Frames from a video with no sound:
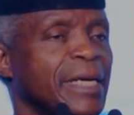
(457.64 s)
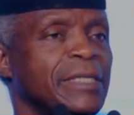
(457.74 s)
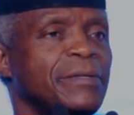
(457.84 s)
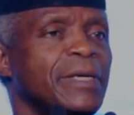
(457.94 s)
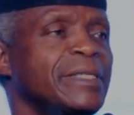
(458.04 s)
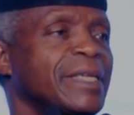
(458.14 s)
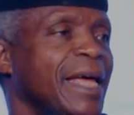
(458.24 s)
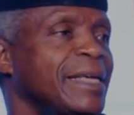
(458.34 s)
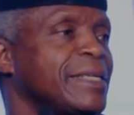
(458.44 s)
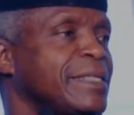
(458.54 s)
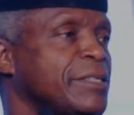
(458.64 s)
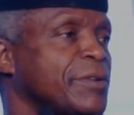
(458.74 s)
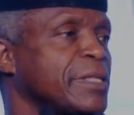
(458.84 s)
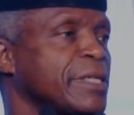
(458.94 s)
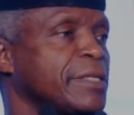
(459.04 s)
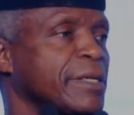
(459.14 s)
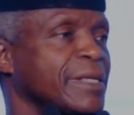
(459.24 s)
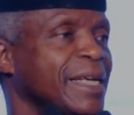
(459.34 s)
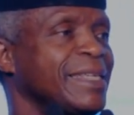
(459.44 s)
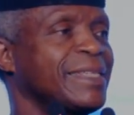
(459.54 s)
Nigeria's energy
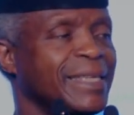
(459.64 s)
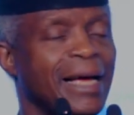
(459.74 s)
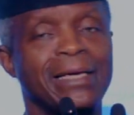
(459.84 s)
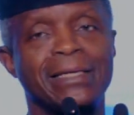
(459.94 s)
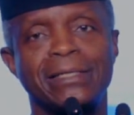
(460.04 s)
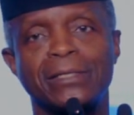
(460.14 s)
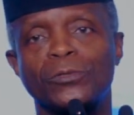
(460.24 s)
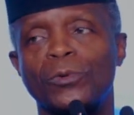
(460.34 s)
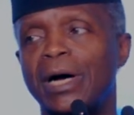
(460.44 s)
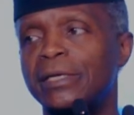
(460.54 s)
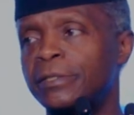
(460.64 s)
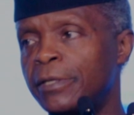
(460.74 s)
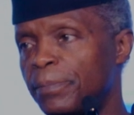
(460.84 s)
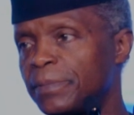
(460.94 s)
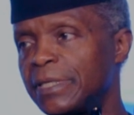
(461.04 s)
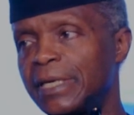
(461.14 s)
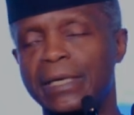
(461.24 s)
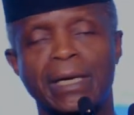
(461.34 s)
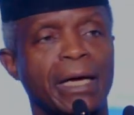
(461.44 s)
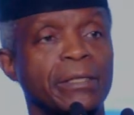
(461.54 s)
transition is tied to
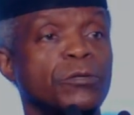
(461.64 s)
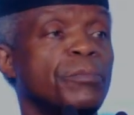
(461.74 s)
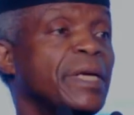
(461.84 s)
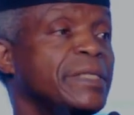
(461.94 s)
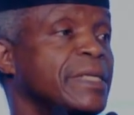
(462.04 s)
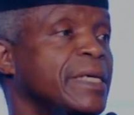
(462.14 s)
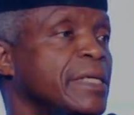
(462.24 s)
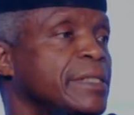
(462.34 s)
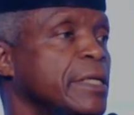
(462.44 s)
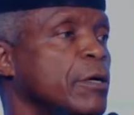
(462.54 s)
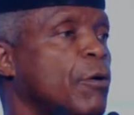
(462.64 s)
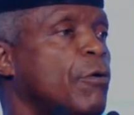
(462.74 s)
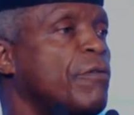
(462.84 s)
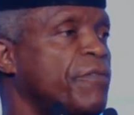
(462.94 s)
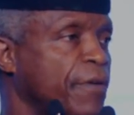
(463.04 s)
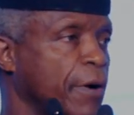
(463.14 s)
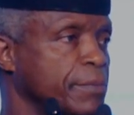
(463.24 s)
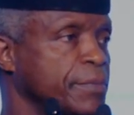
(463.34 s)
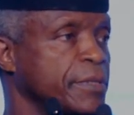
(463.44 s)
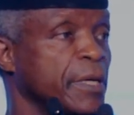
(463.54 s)
adopting and domesticating all
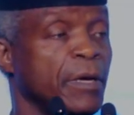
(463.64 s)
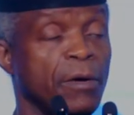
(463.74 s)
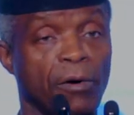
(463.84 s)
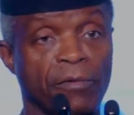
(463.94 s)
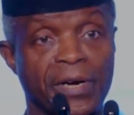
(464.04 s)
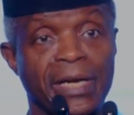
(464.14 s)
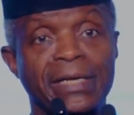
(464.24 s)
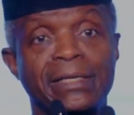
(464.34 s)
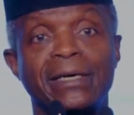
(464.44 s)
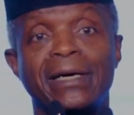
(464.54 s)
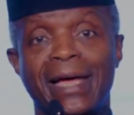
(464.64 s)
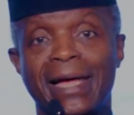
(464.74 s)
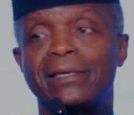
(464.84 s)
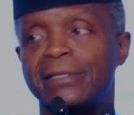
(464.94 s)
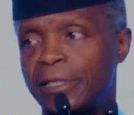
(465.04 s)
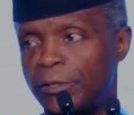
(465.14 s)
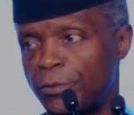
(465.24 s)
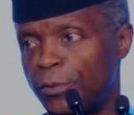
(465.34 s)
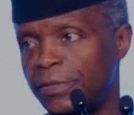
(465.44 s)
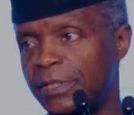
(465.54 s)
forms of cleaner energy
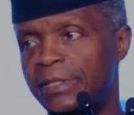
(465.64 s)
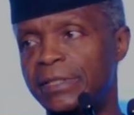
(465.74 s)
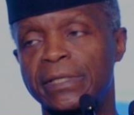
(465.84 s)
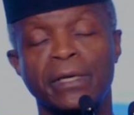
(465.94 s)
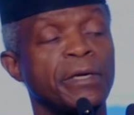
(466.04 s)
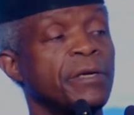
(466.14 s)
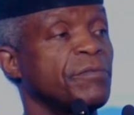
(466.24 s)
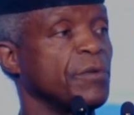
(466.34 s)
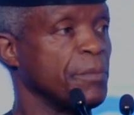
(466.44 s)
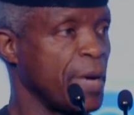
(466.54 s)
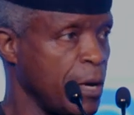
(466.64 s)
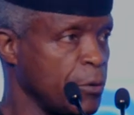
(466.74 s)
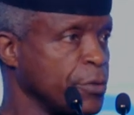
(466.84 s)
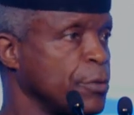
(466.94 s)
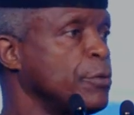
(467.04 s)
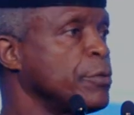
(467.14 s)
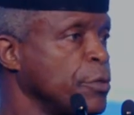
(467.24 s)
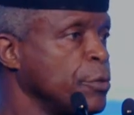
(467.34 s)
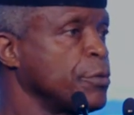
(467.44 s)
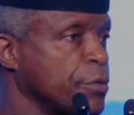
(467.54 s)
sources, from household
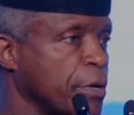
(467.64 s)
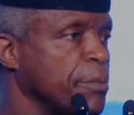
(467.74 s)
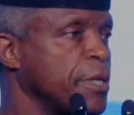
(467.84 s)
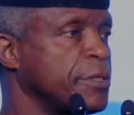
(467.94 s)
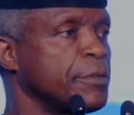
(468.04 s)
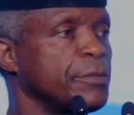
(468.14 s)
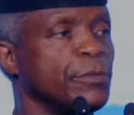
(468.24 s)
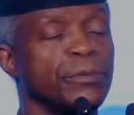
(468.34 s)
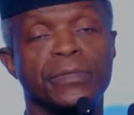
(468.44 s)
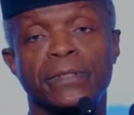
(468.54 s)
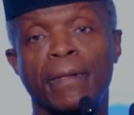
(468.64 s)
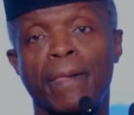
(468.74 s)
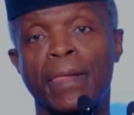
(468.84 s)
use to commercial use.